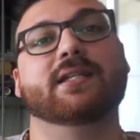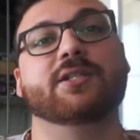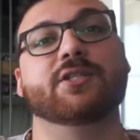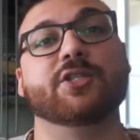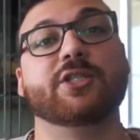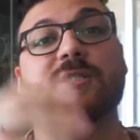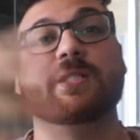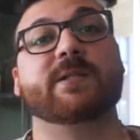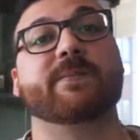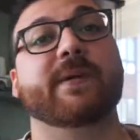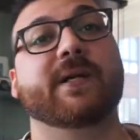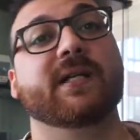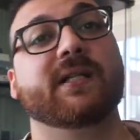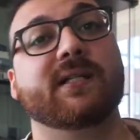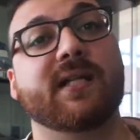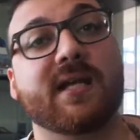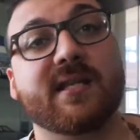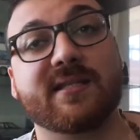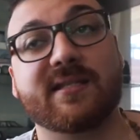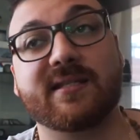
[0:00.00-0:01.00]
GT Spirit
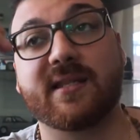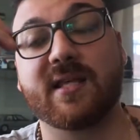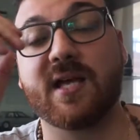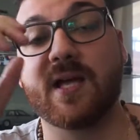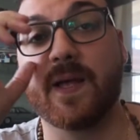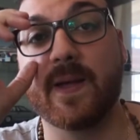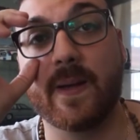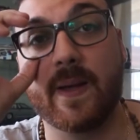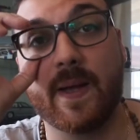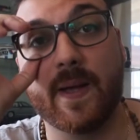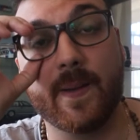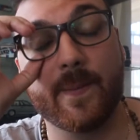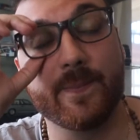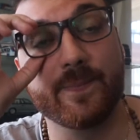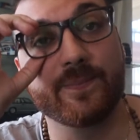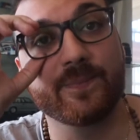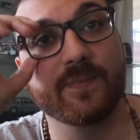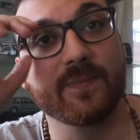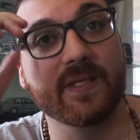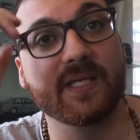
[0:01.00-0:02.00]
does the
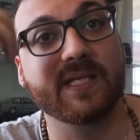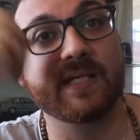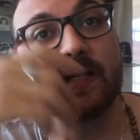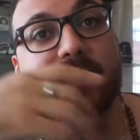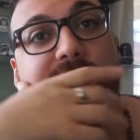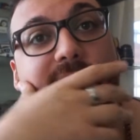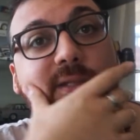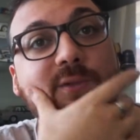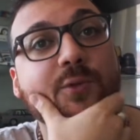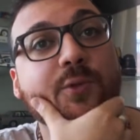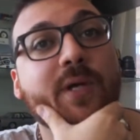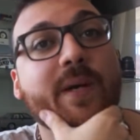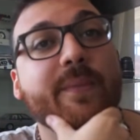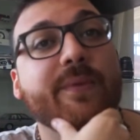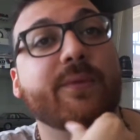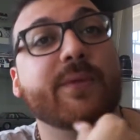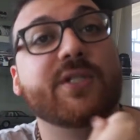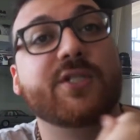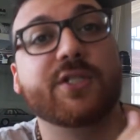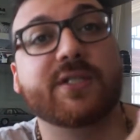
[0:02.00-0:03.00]
E92
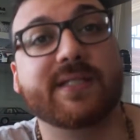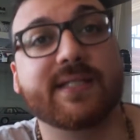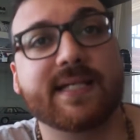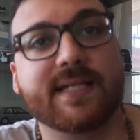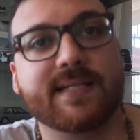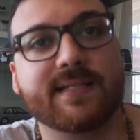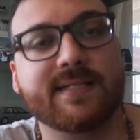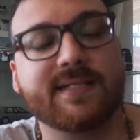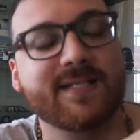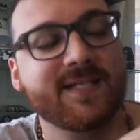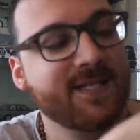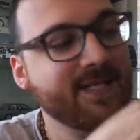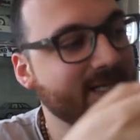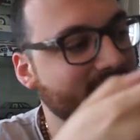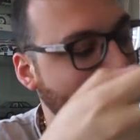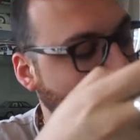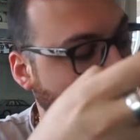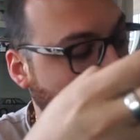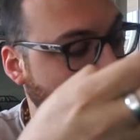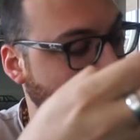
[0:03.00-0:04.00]
M3 GTS.
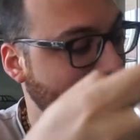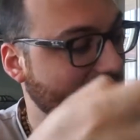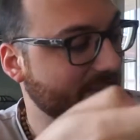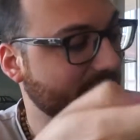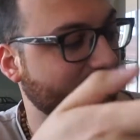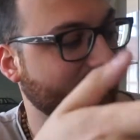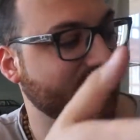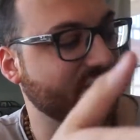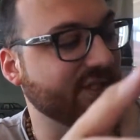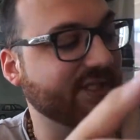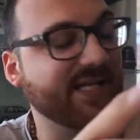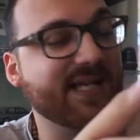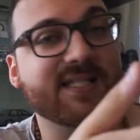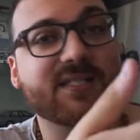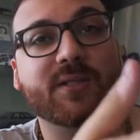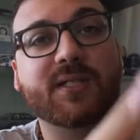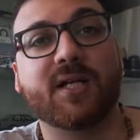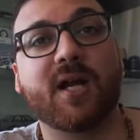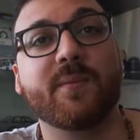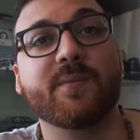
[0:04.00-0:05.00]
Now the M3
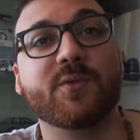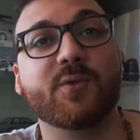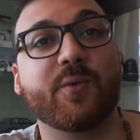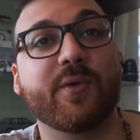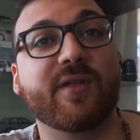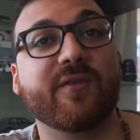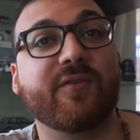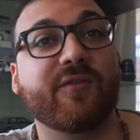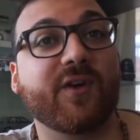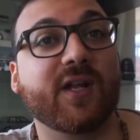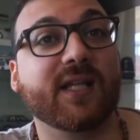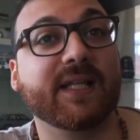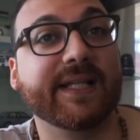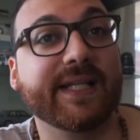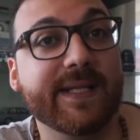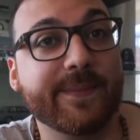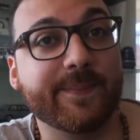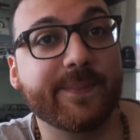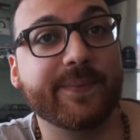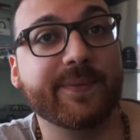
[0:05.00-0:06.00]
GTS comes with a front
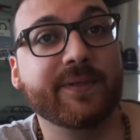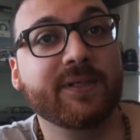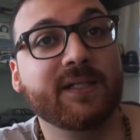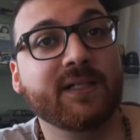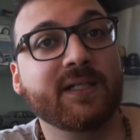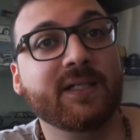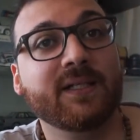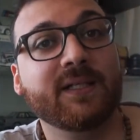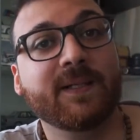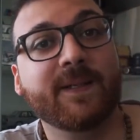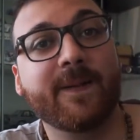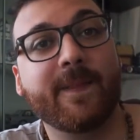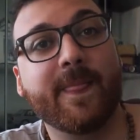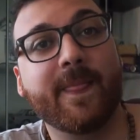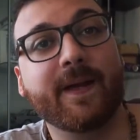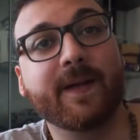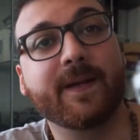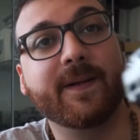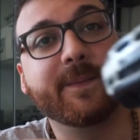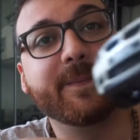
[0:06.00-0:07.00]
lip.
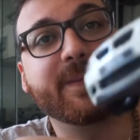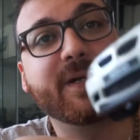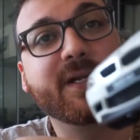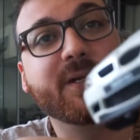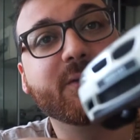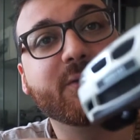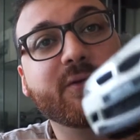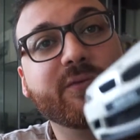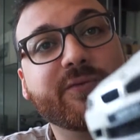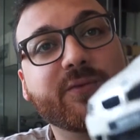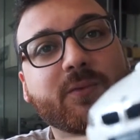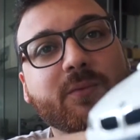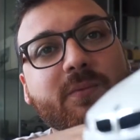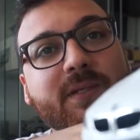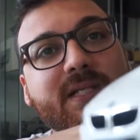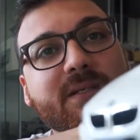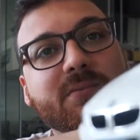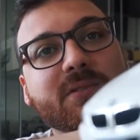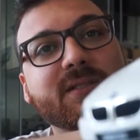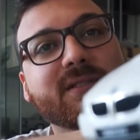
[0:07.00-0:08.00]
I don't know if you'll be
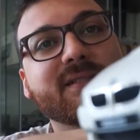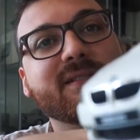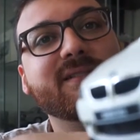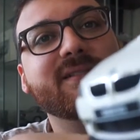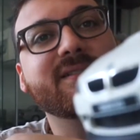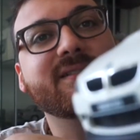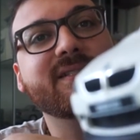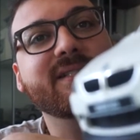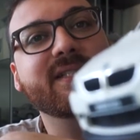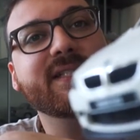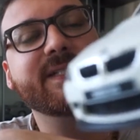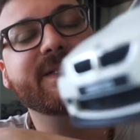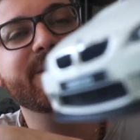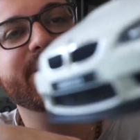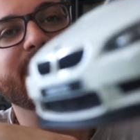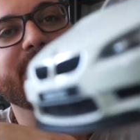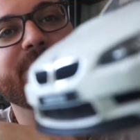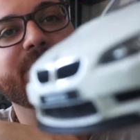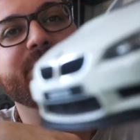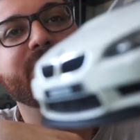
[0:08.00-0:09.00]
able to see,
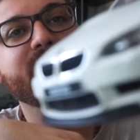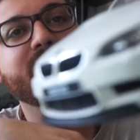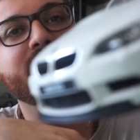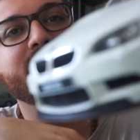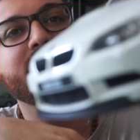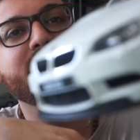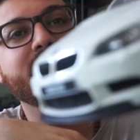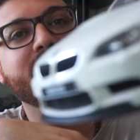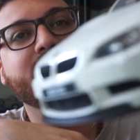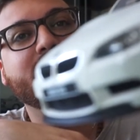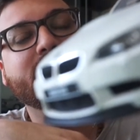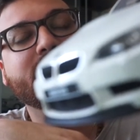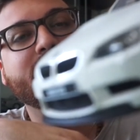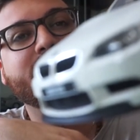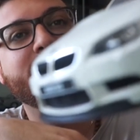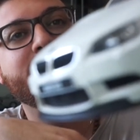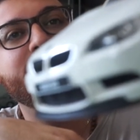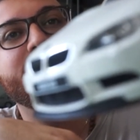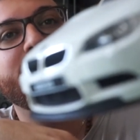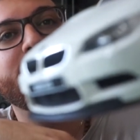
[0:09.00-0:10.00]

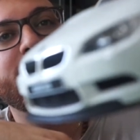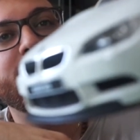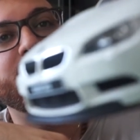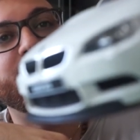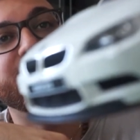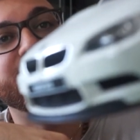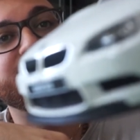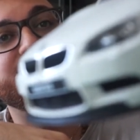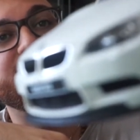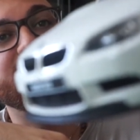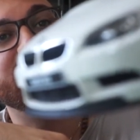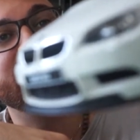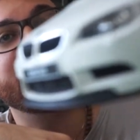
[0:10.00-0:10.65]
which the